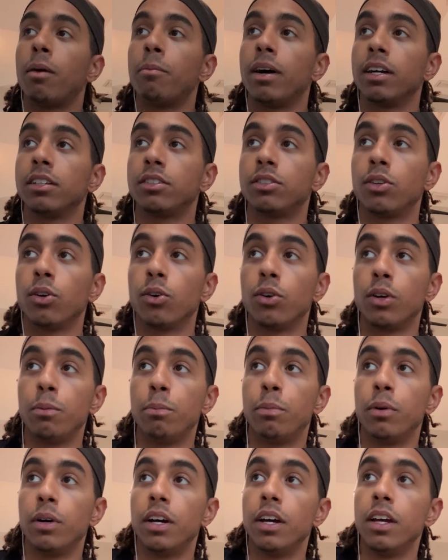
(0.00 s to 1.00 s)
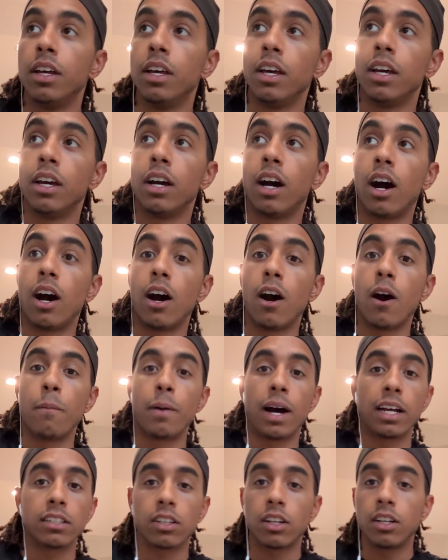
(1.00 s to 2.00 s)
my story, but
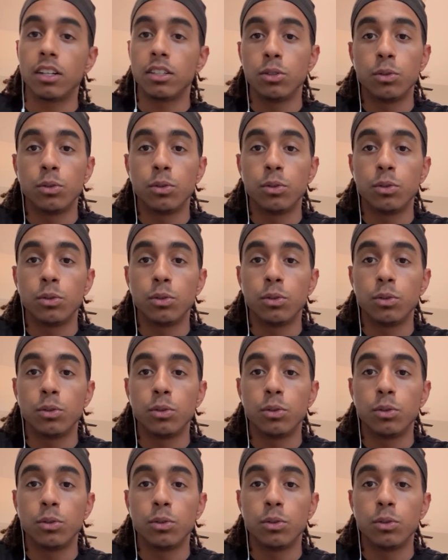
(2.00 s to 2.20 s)
I started